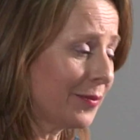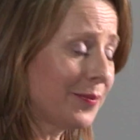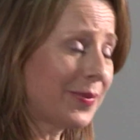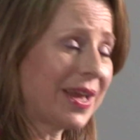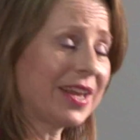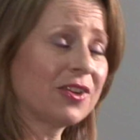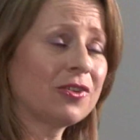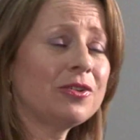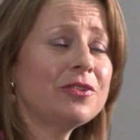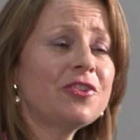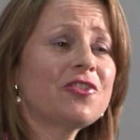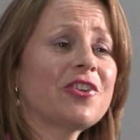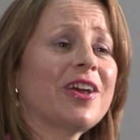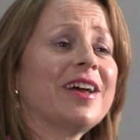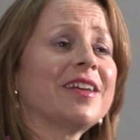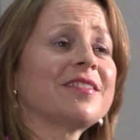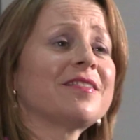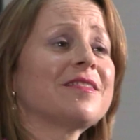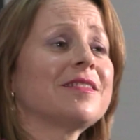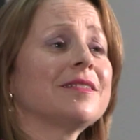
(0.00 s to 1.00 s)
By
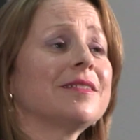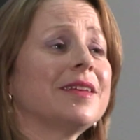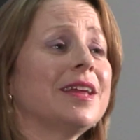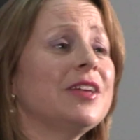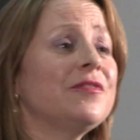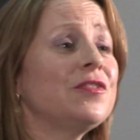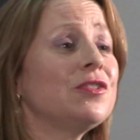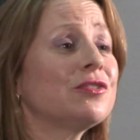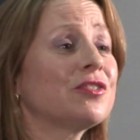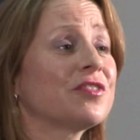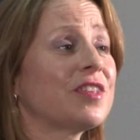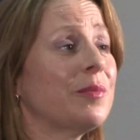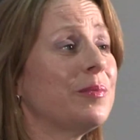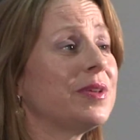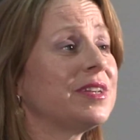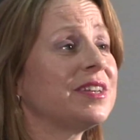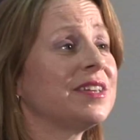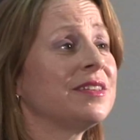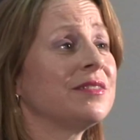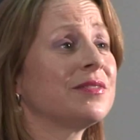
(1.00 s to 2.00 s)
contrast, if you're
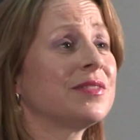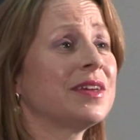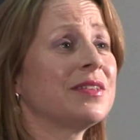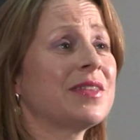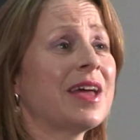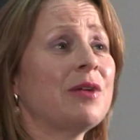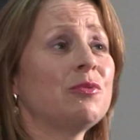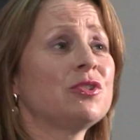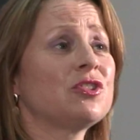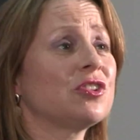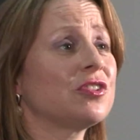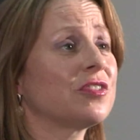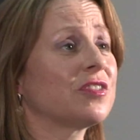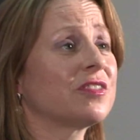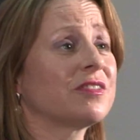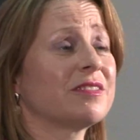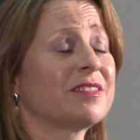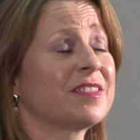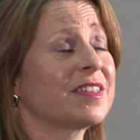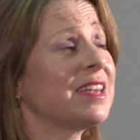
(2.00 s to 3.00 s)
somebody that would
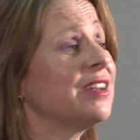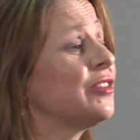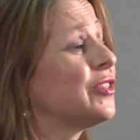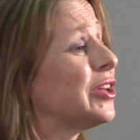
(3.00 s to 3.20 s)
just scare